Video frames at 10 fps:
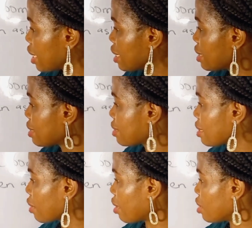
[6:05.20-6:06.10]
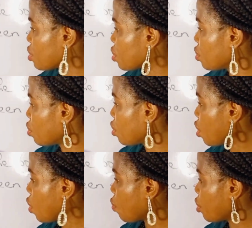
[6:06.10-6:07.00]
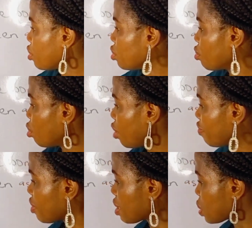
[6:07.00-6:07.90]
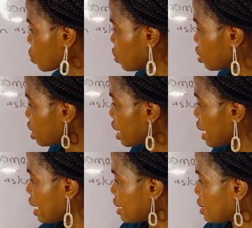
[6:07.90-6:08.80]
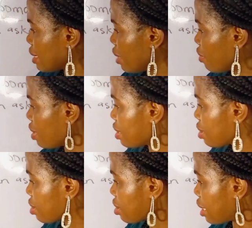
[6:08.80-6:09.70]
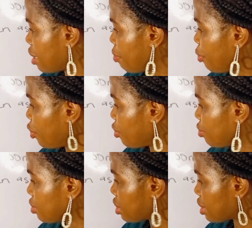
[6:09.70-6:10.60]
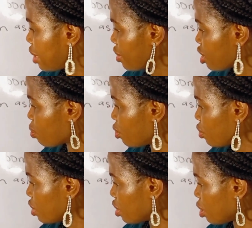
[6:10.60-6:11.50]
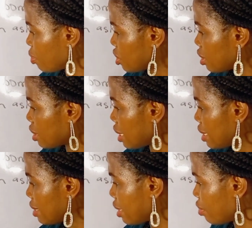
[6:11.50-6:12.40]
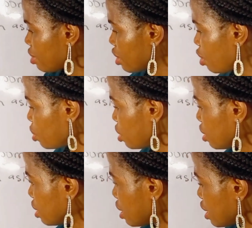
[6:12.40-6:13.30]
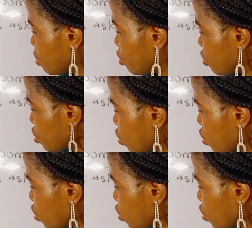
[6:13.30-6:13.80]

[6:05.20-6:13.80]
It is singular. So we're going to rule off this one. Cell is um, plural, cell is plural in option C, and cells in option D is plural.